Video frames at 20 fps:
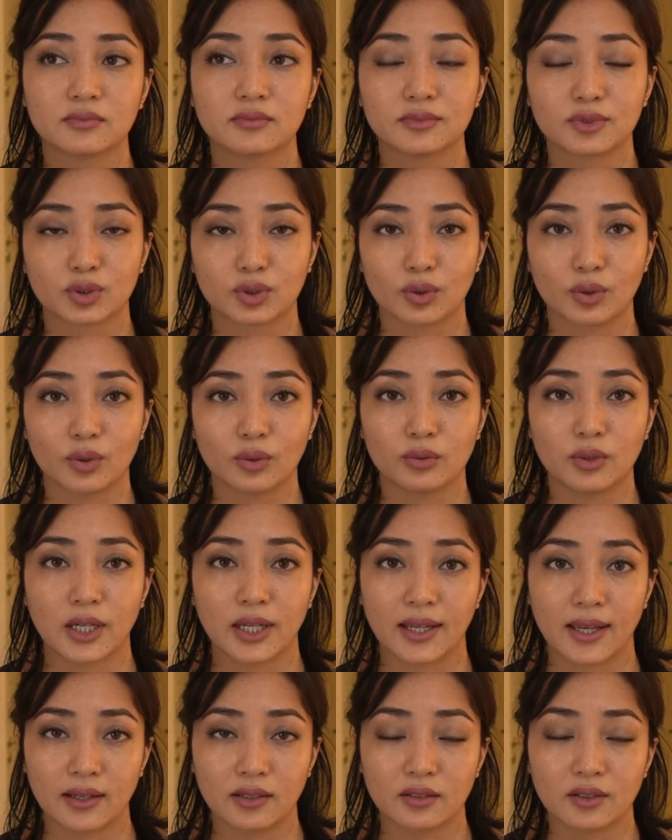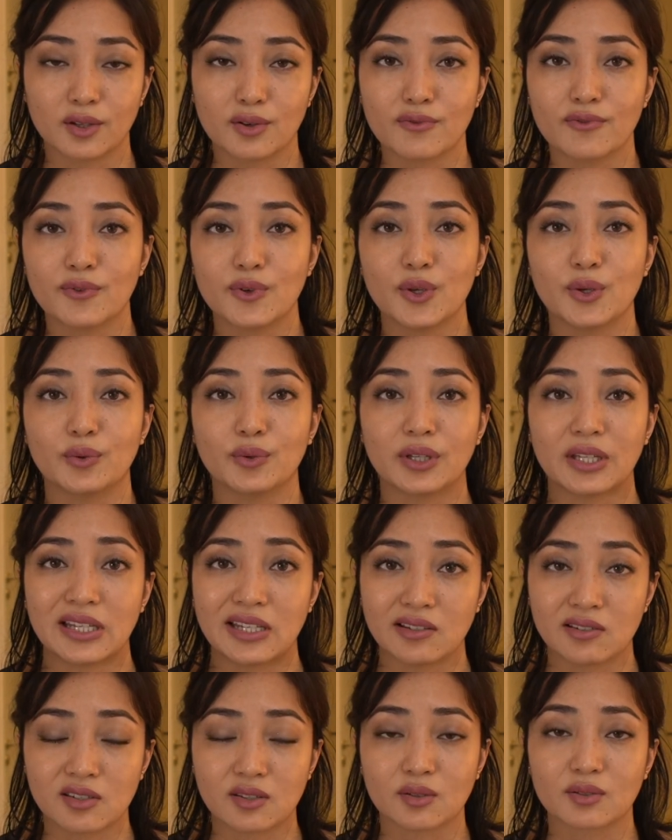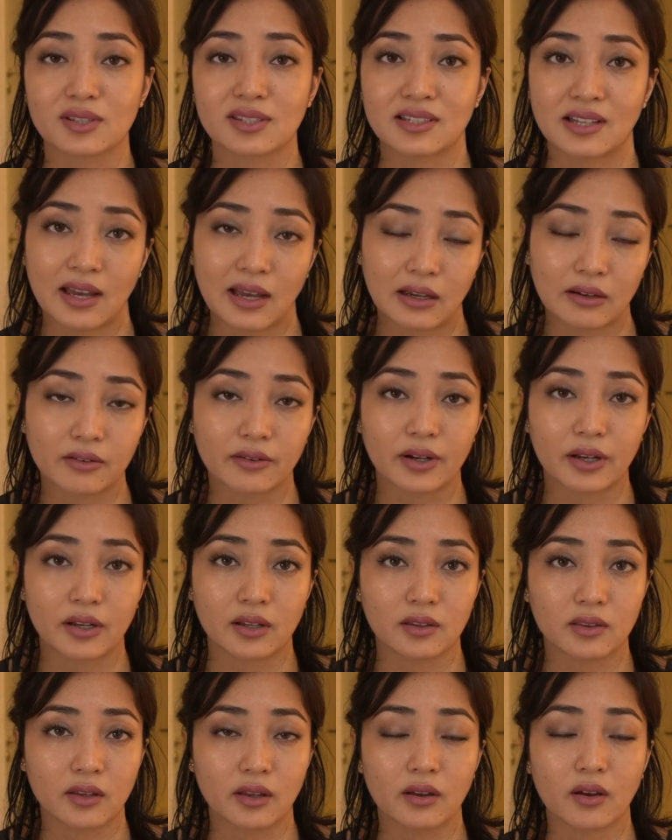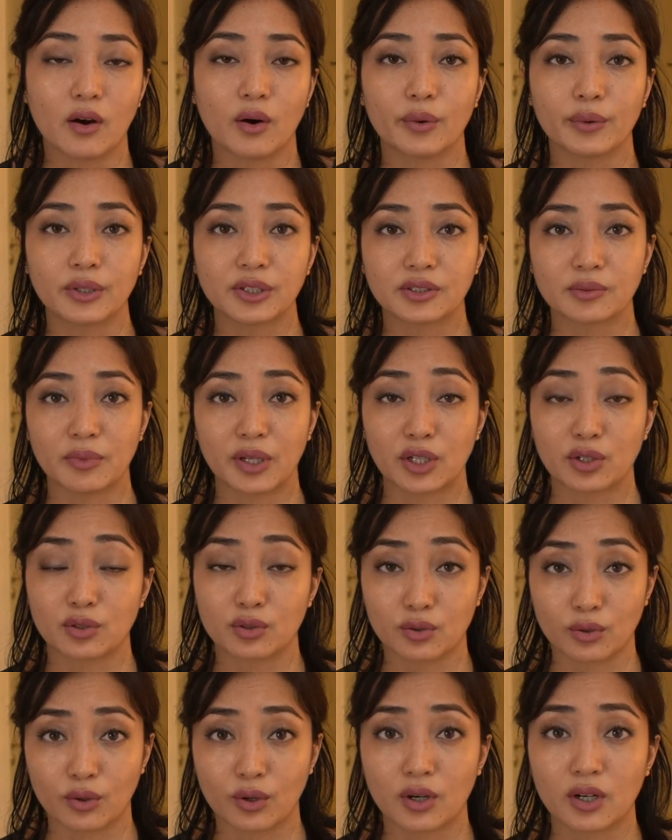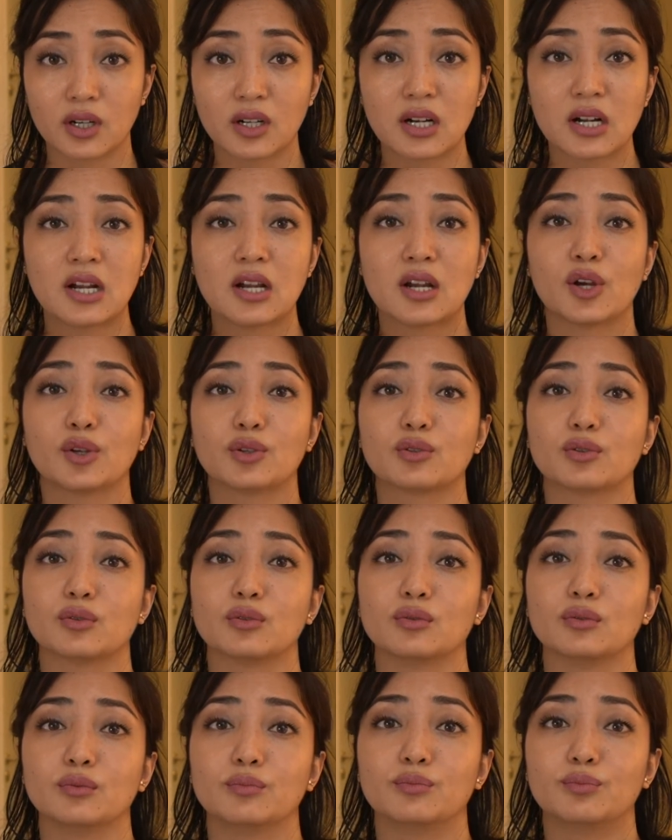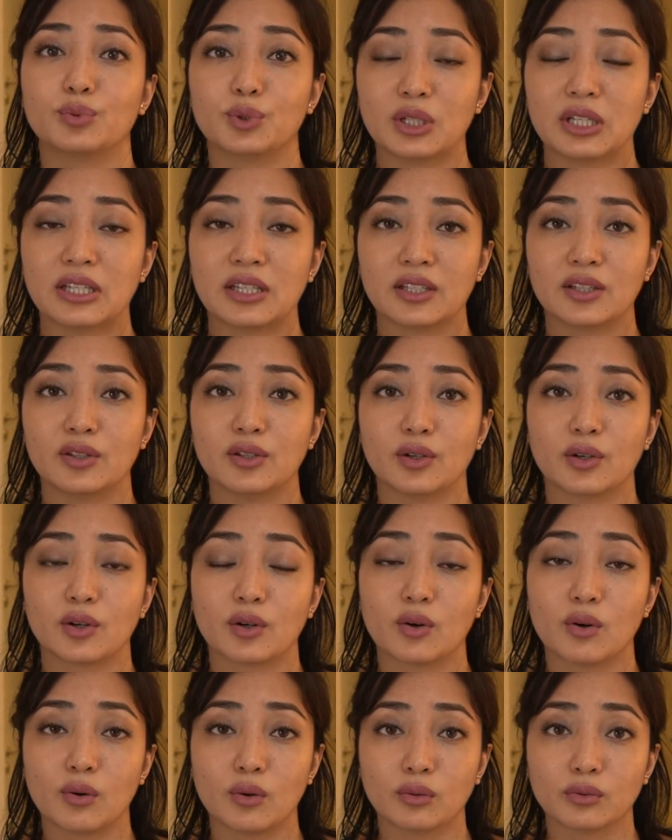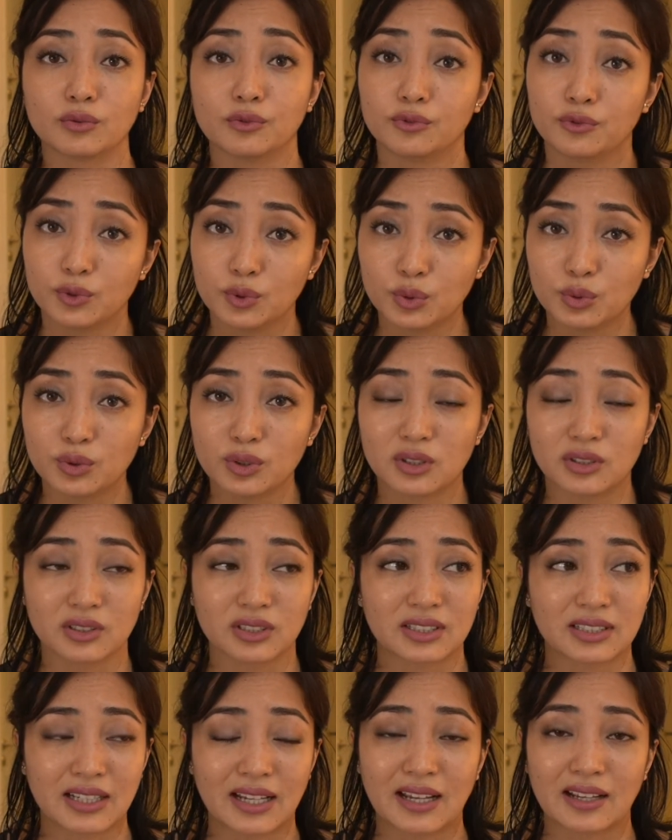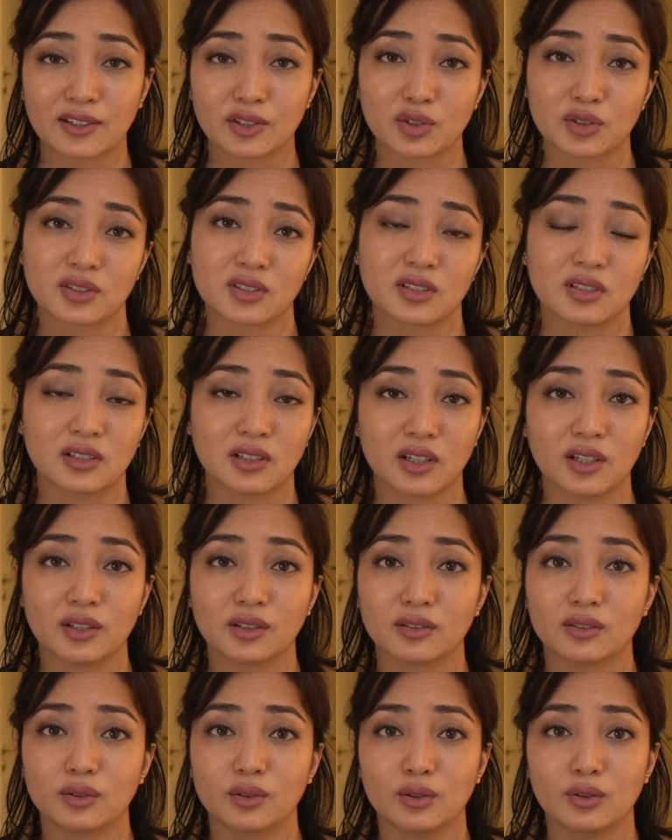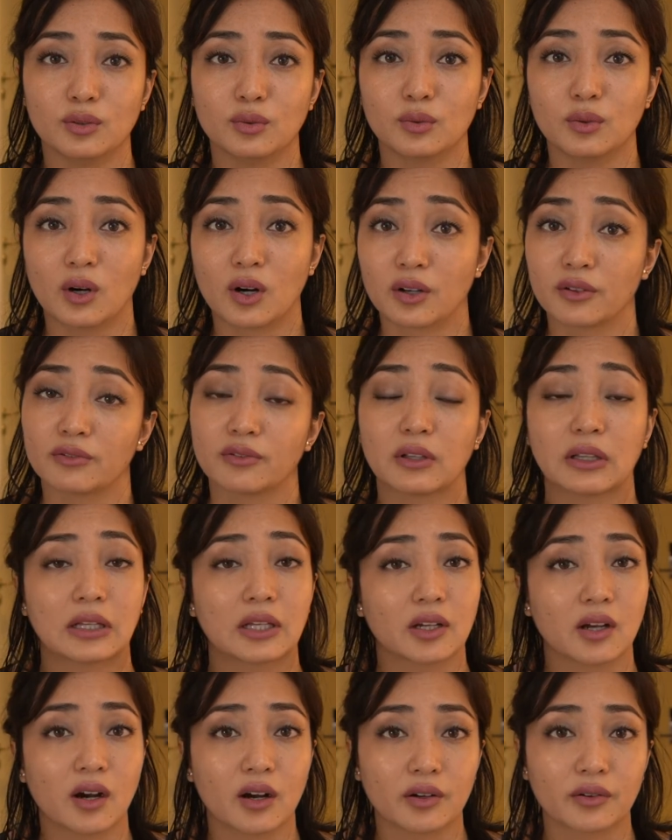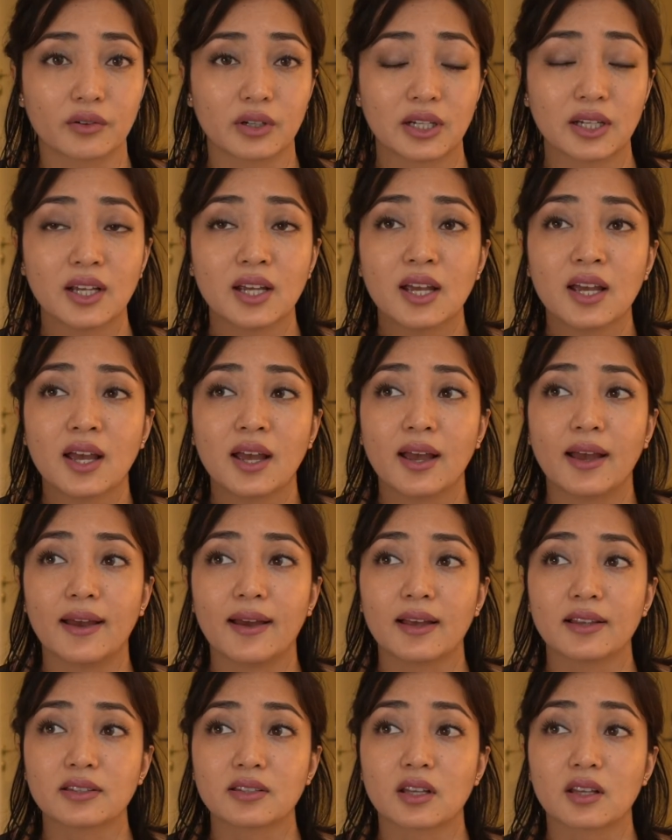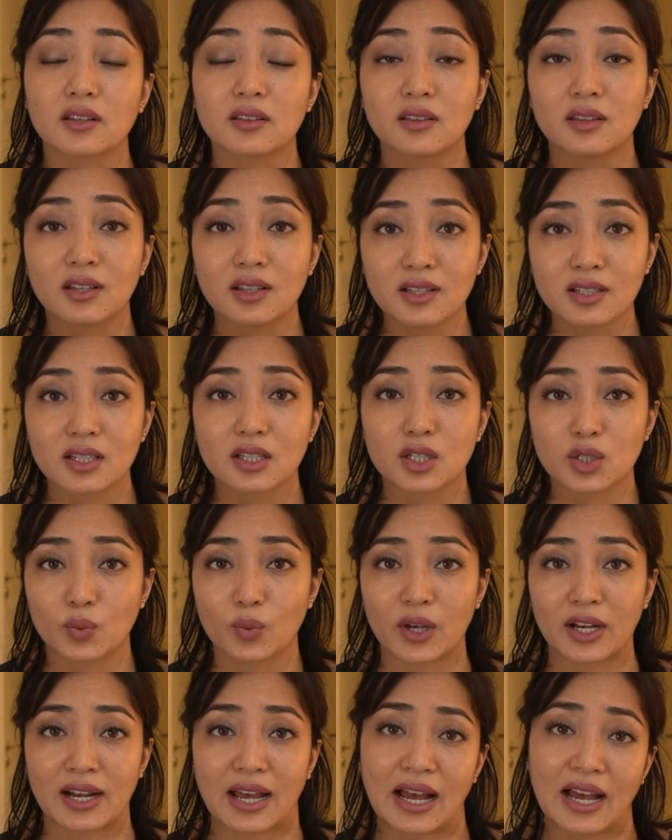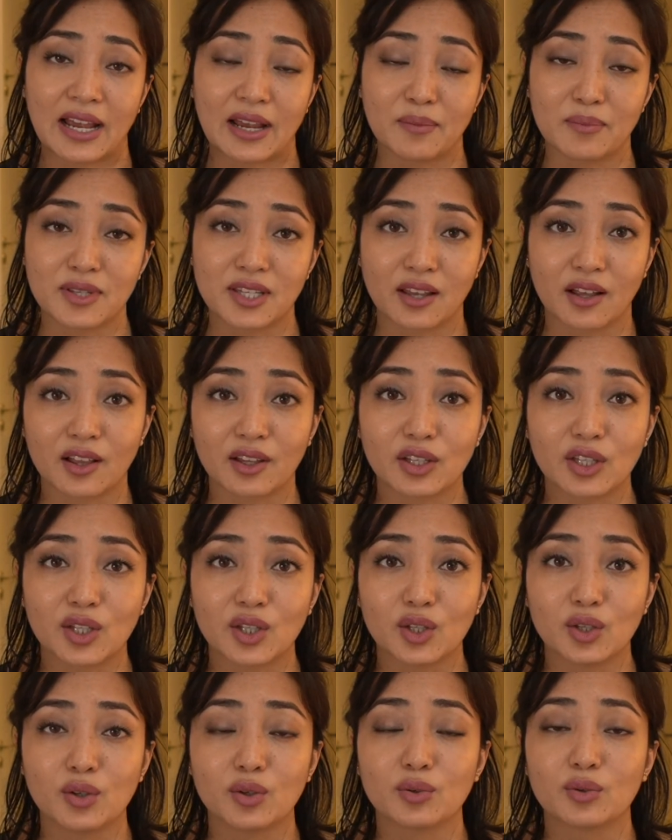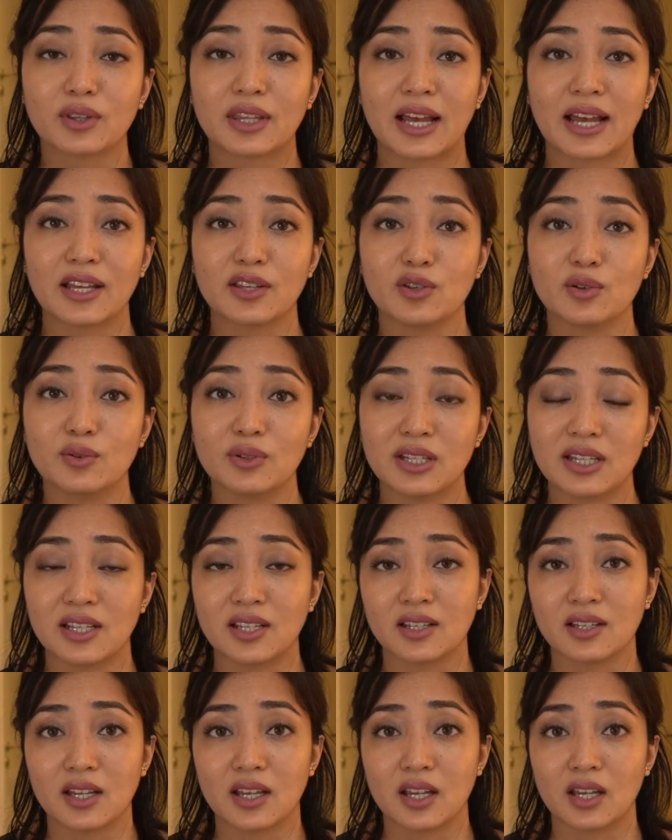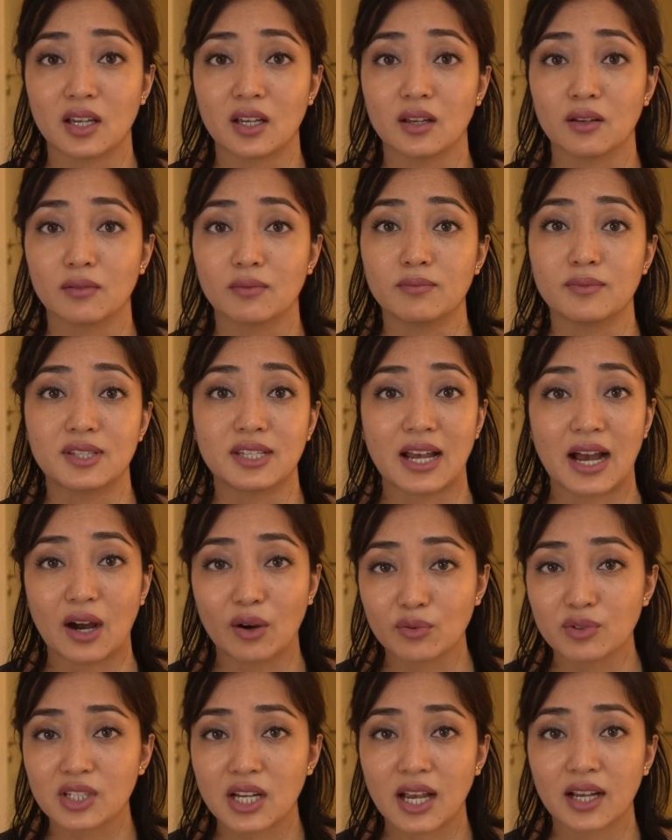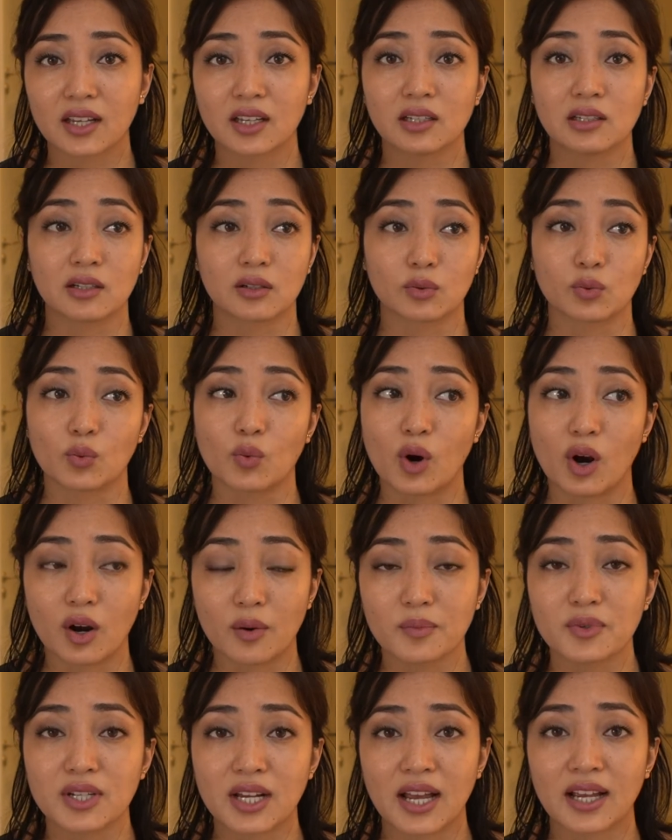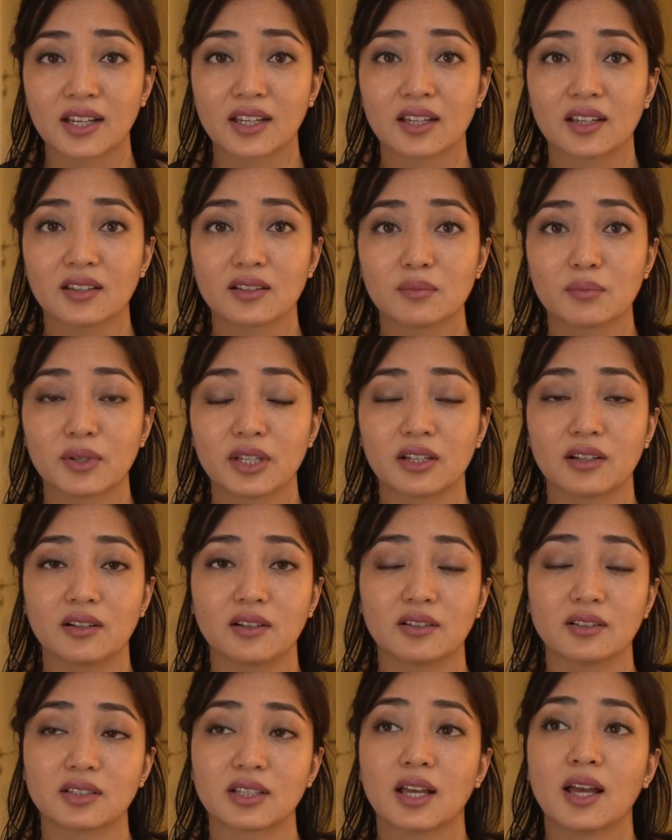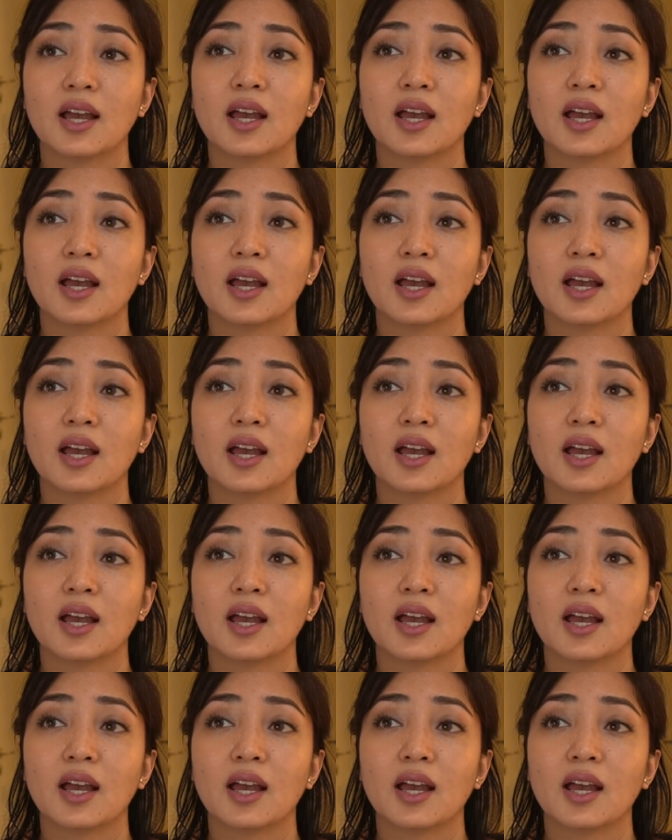So again, if you need to snack or anything, always make sure to bring your own food or snack just in case you are feeling hungry. And this is when I am telling you that you need a down jacket or warm jacket, because